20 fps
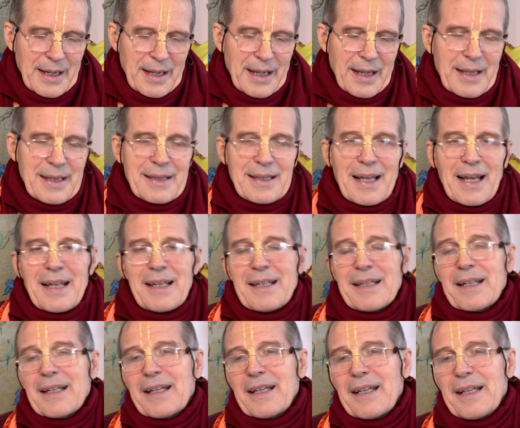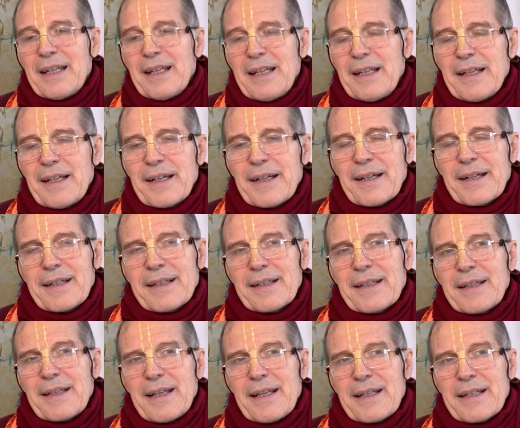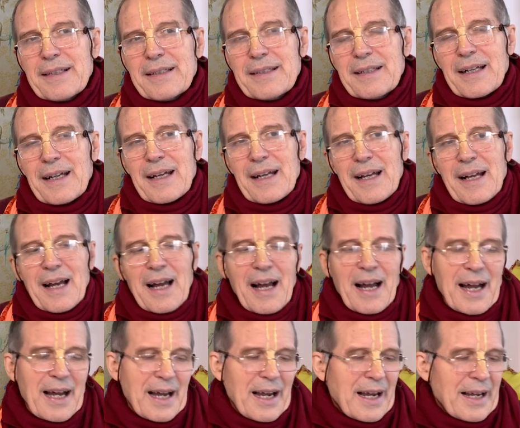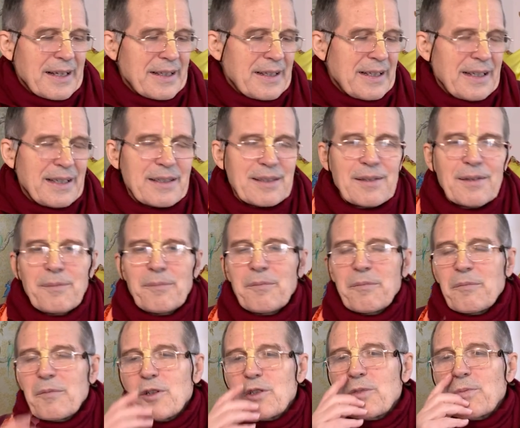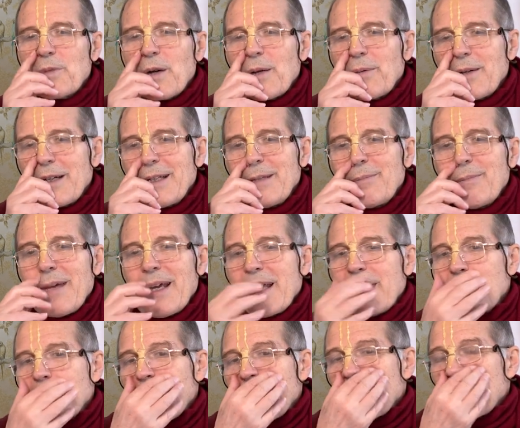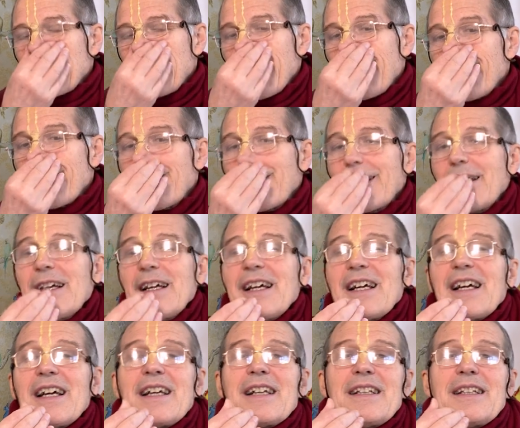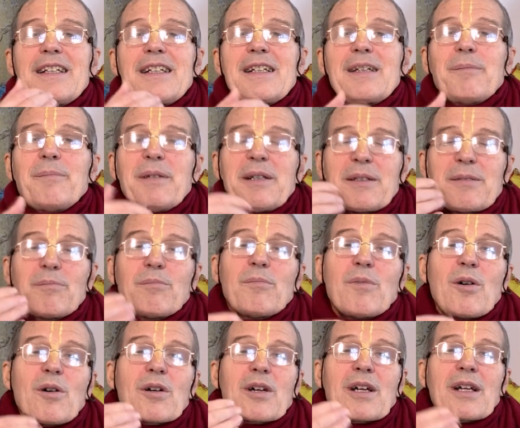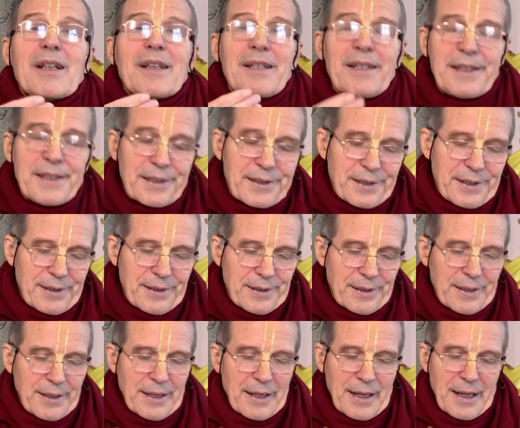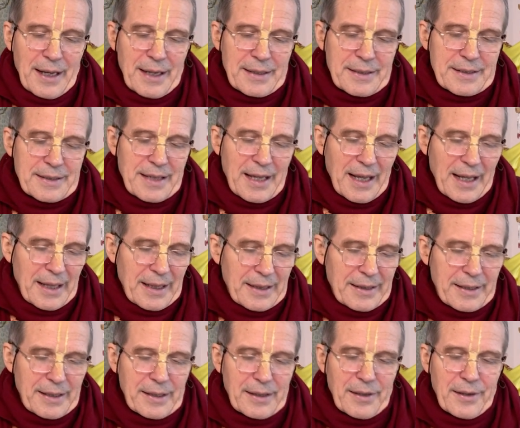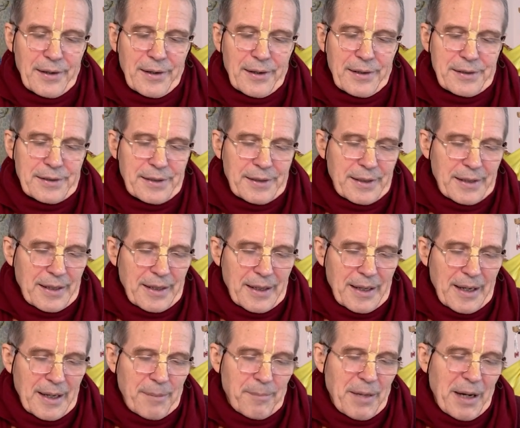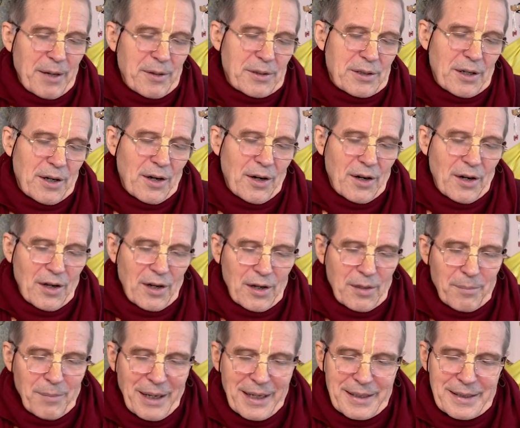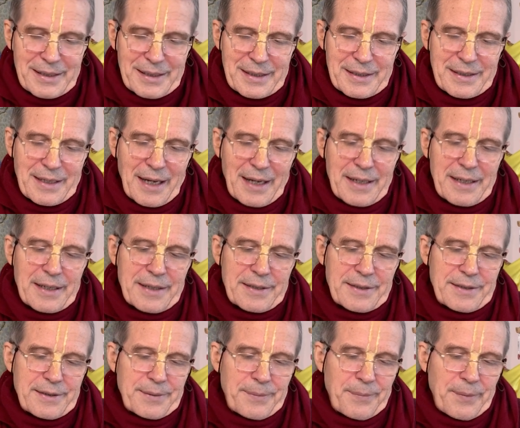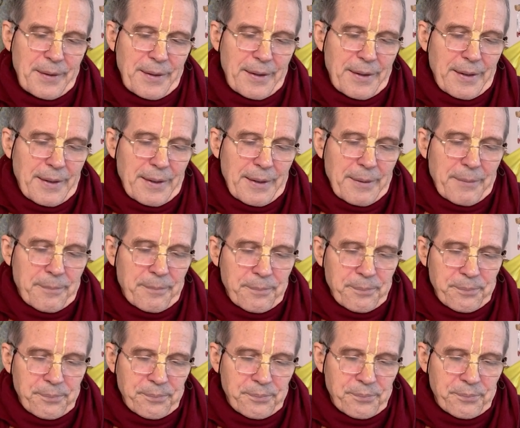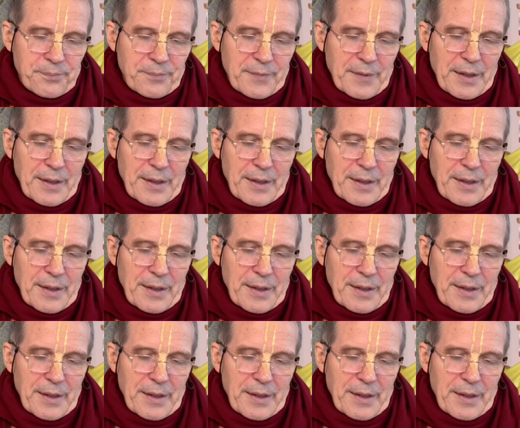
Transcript: And then he thinks, I need to most probably make myself a little bit more clearer and tell the Lord about all my desires and